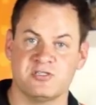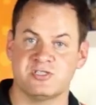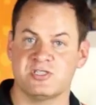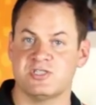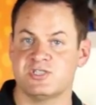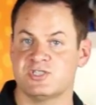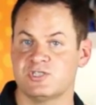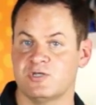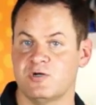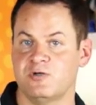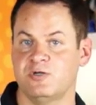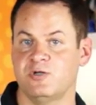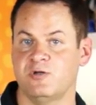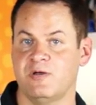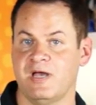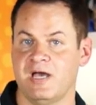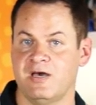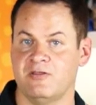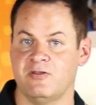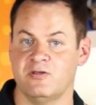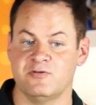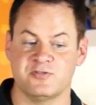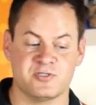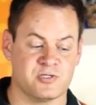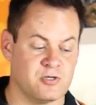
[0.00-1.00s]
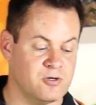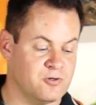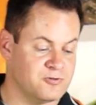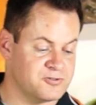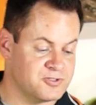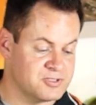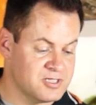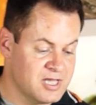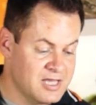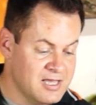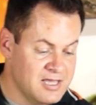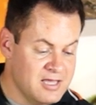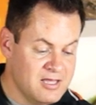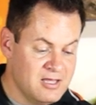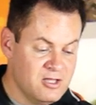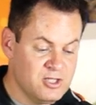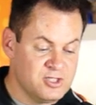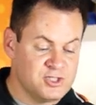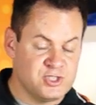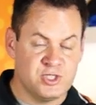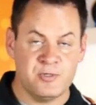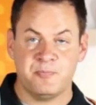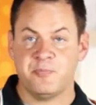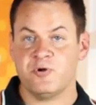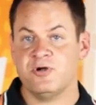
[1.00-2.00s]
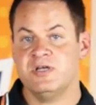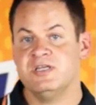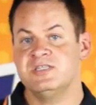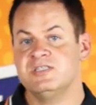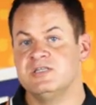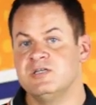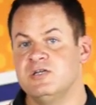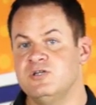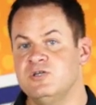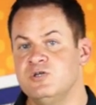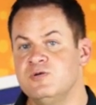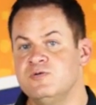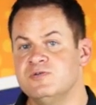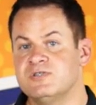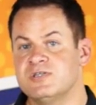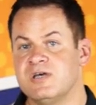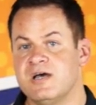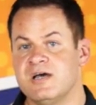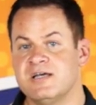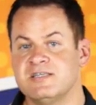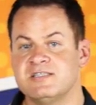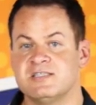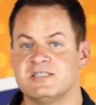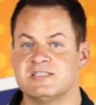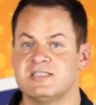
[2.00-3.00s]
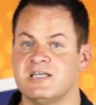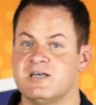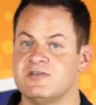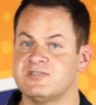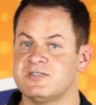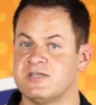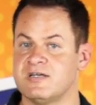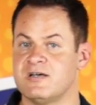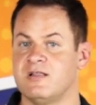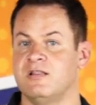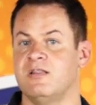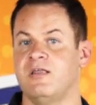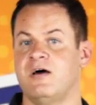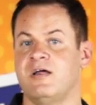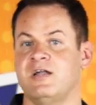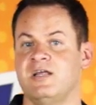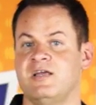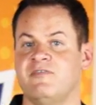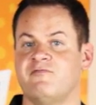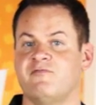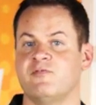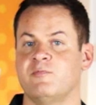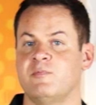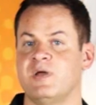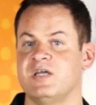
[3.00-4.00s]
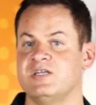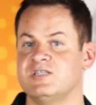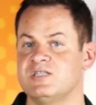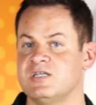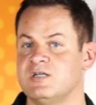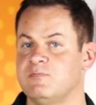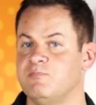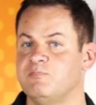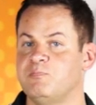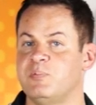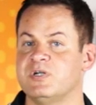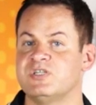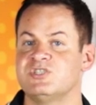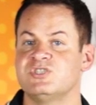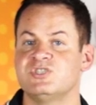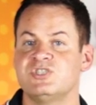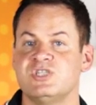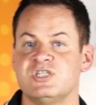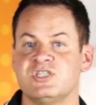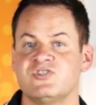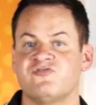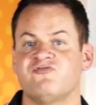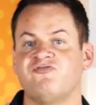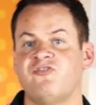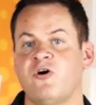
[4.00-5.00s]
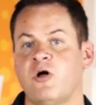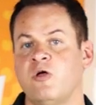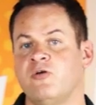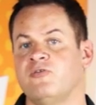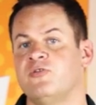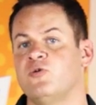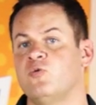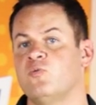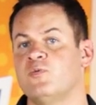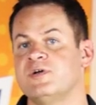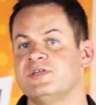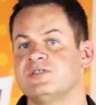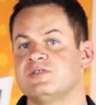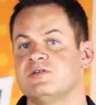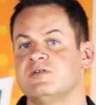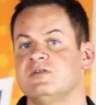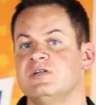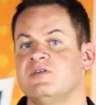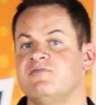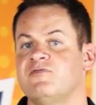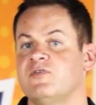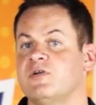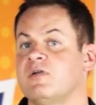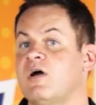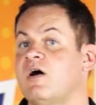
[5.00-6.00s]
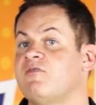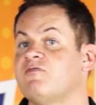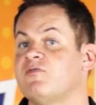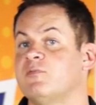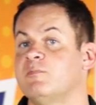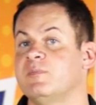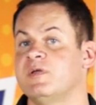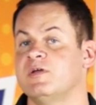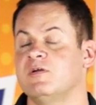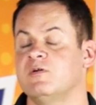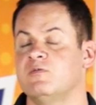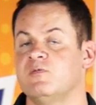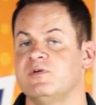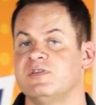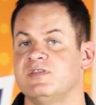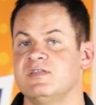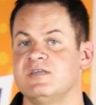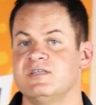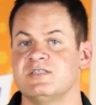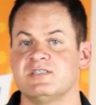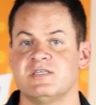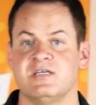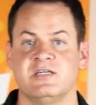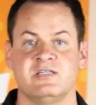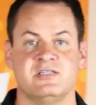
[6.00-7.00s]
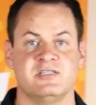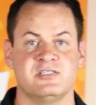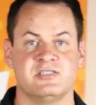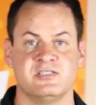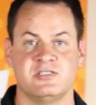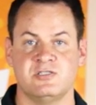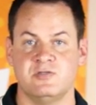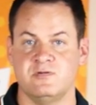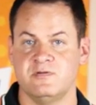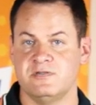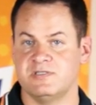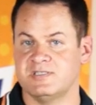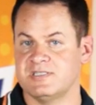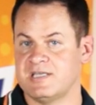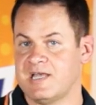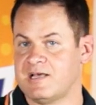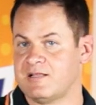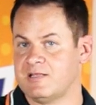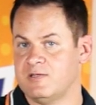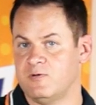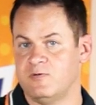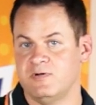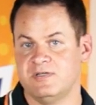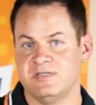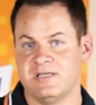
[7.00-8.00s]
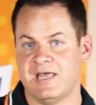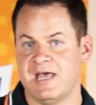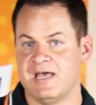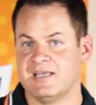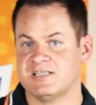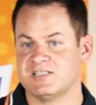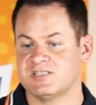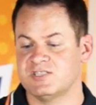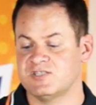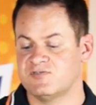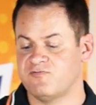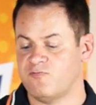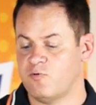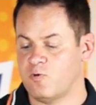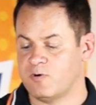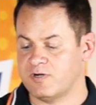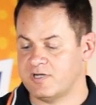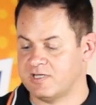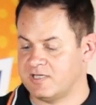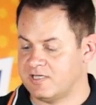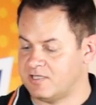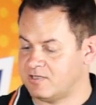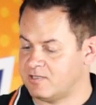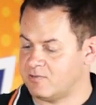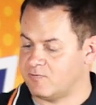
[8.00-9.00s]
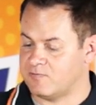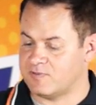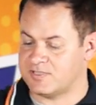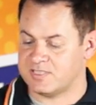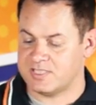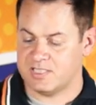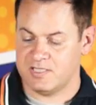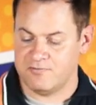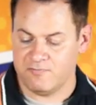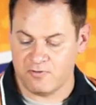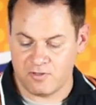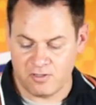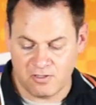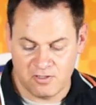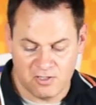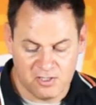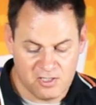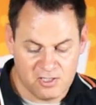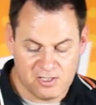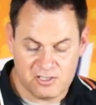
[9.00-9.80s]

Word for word: I was just showing you how those goes. Super easy to use, guys. It sounds like a lot of information, but just follow the wizard if you're not familiar with this, and just do exactly what it asks for to get the receiver.